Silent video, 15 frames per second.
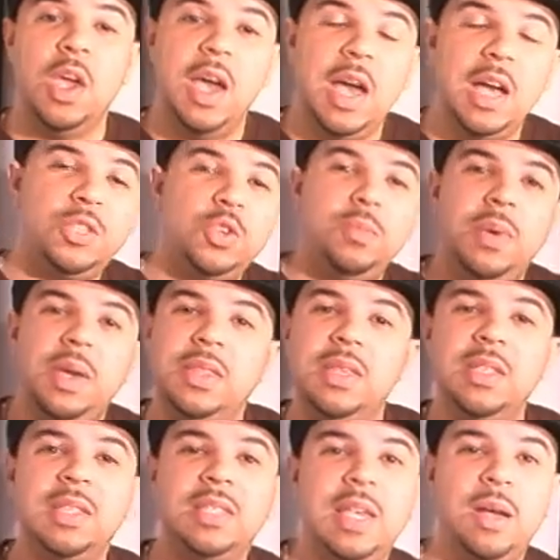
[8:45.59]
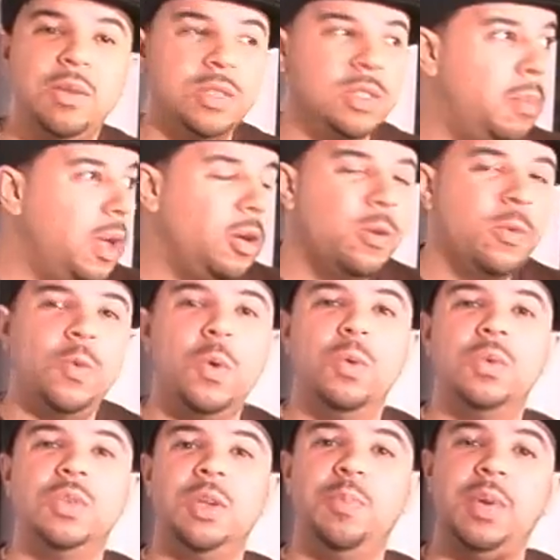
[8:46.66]
As you make these sounds, the
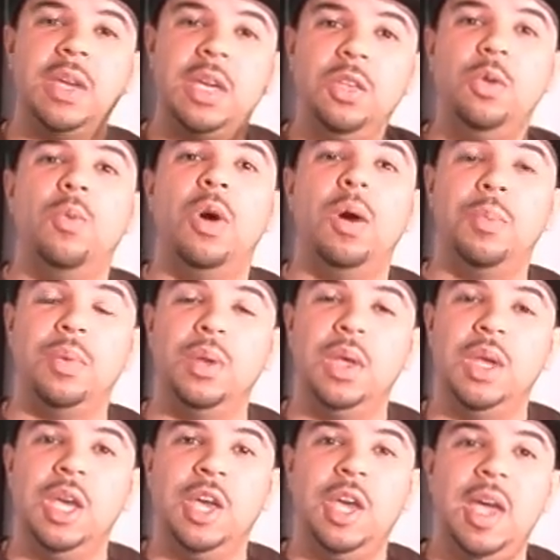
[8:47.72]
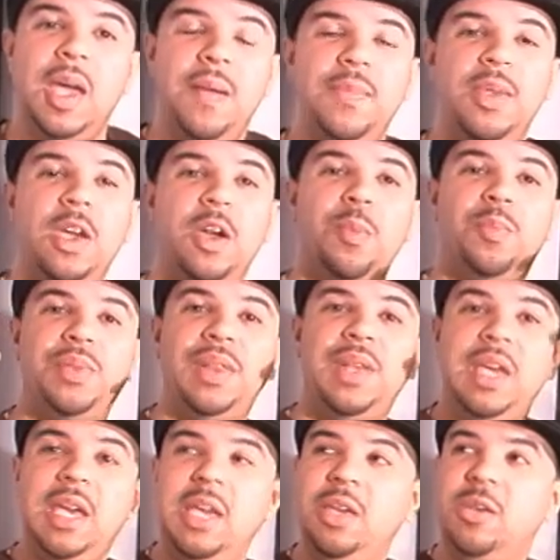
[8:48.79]
microphones are picking you up, and they are
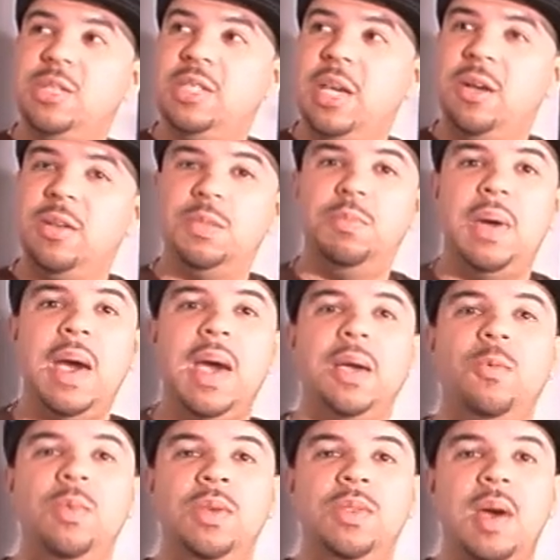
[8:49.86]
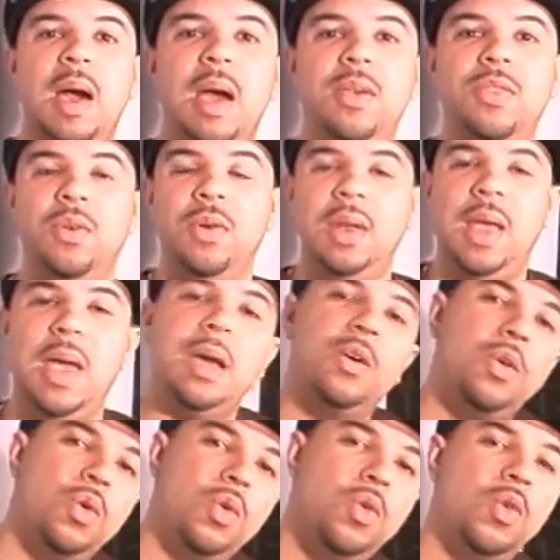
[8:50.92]
playing your sounds back with either an
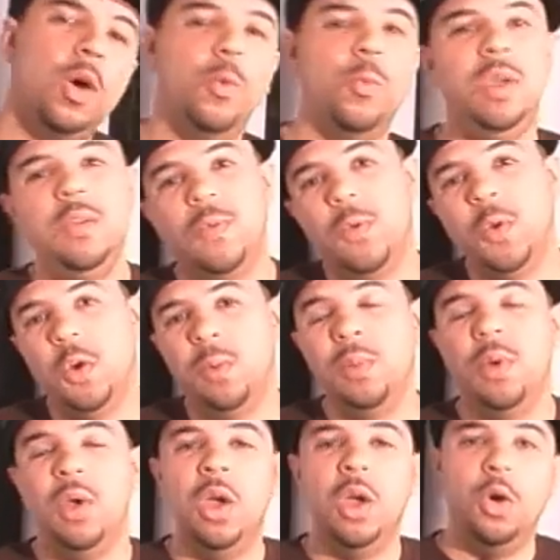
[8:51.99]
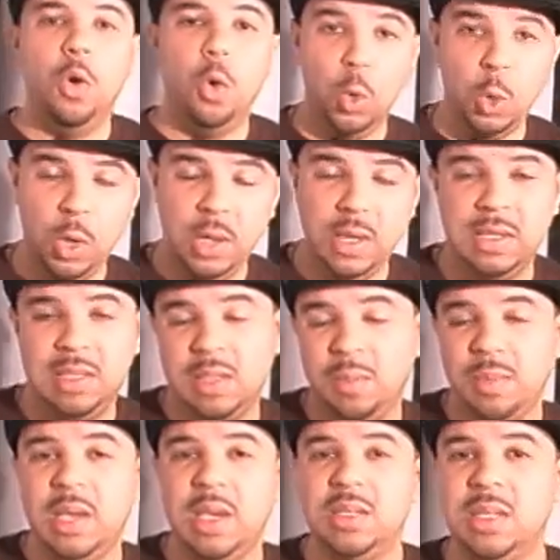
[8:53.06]
echo, a reverb, or in some
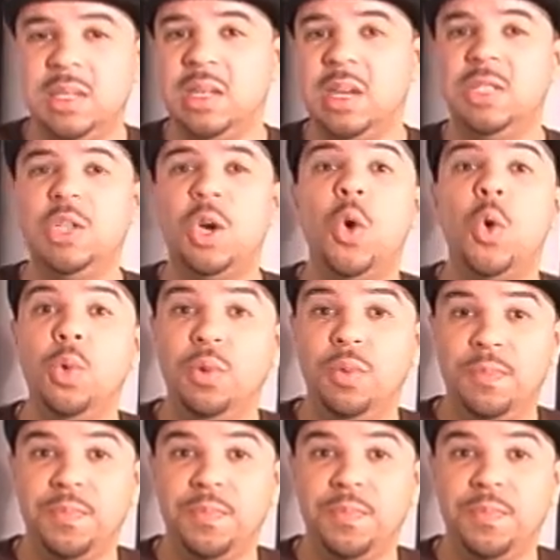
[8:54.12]
cases, a tone.